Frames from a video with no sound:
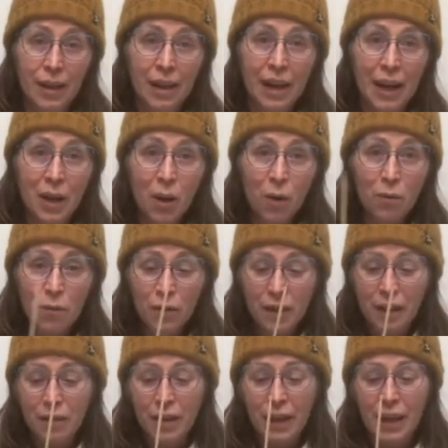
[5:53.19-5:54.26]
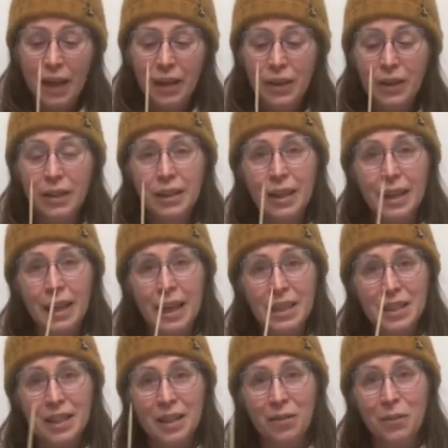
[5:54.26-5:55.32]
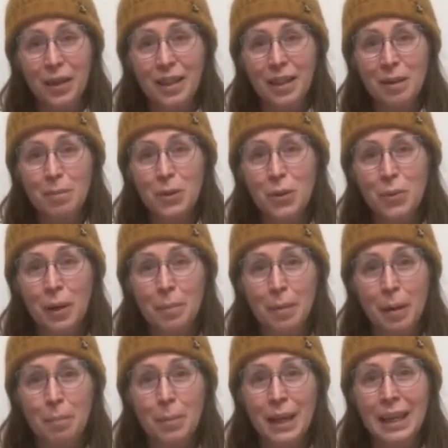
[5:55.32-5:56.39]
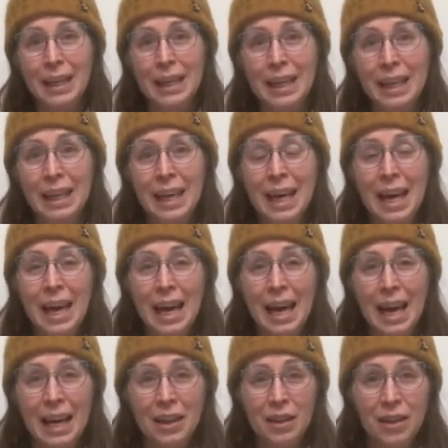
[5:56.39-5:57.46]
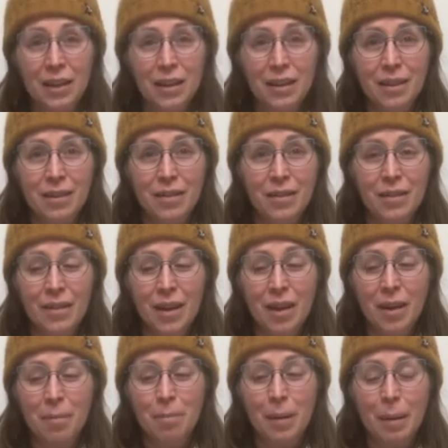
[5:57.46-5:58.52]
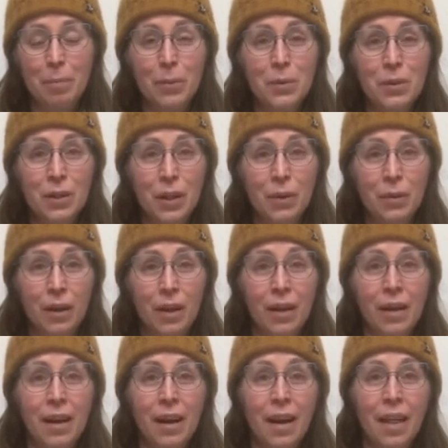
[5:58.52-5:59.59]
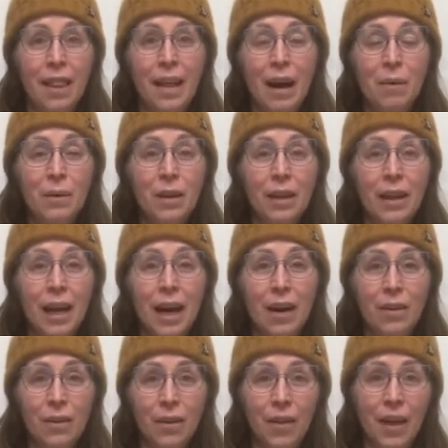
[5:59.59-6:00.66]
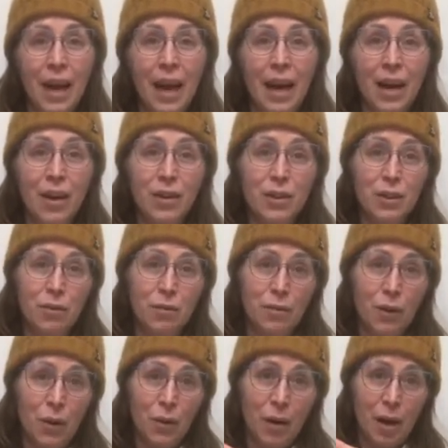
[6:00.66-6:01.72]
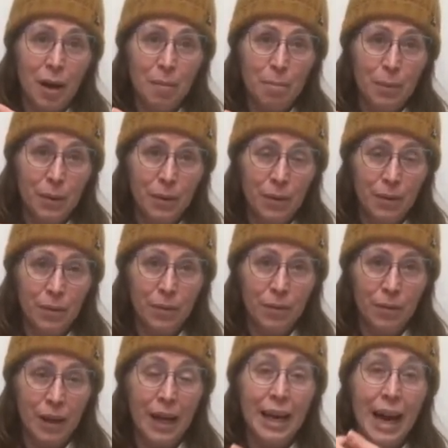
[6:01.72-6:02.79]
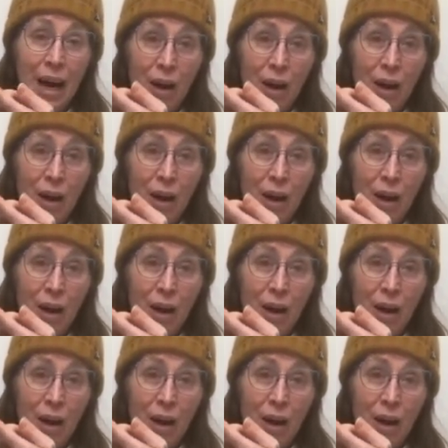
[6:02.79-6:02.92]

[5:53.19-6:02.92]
and hopefully if I got a good connection with it between my pinky and the bamboo skewer, that will allow the air to flow up and out